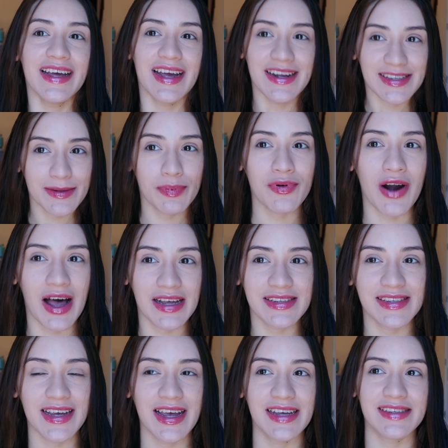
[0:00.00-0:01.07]
It's a
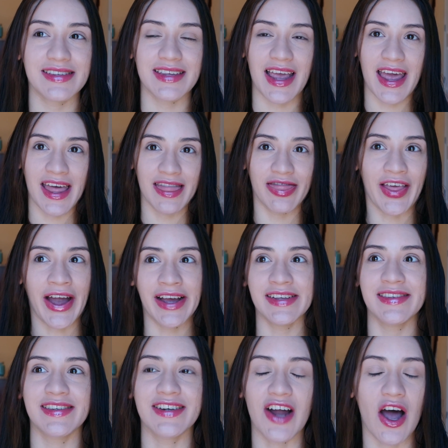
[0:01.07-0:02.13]
process, and that
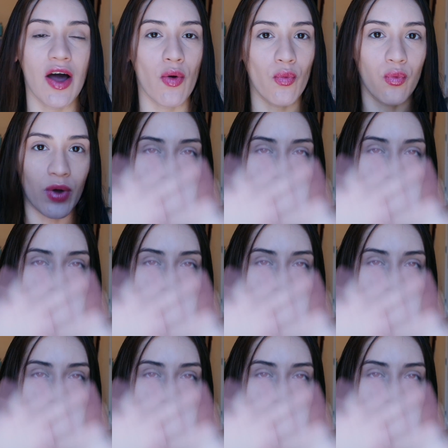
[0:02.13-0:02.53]
is not